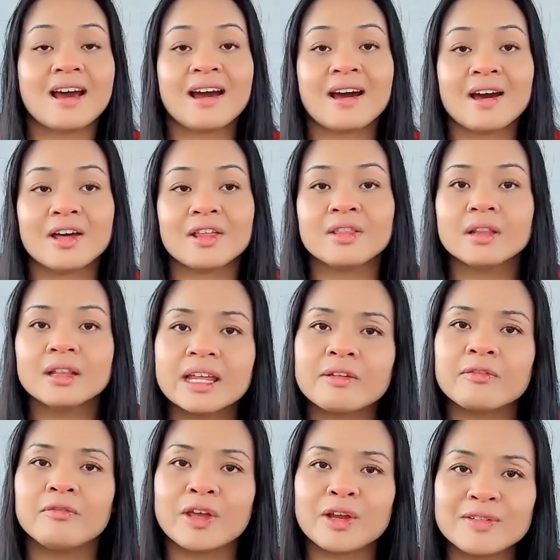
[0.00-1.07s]
uh,
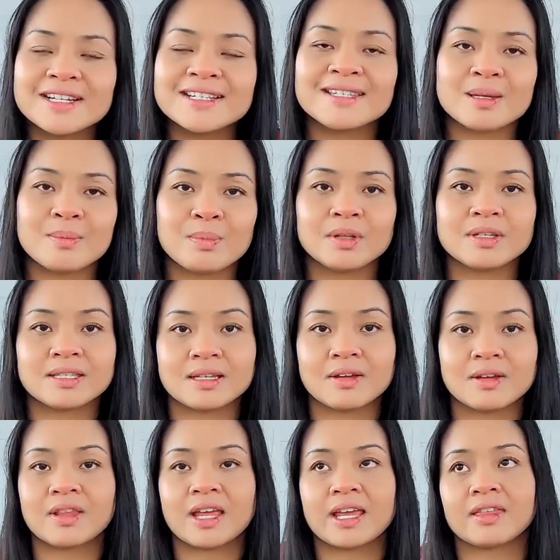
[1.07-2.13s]
like very simple
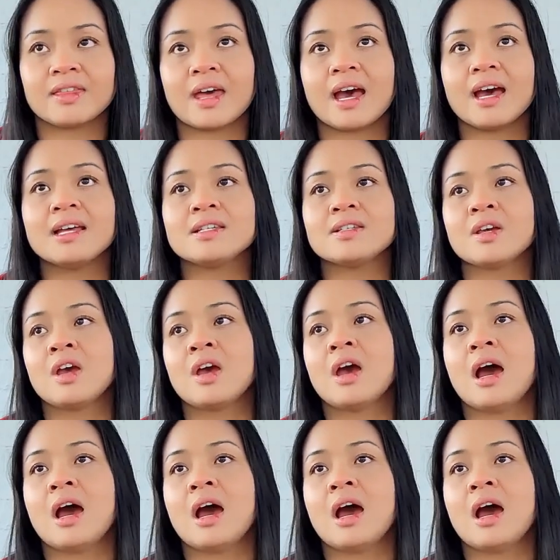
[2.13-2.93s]
stuff like that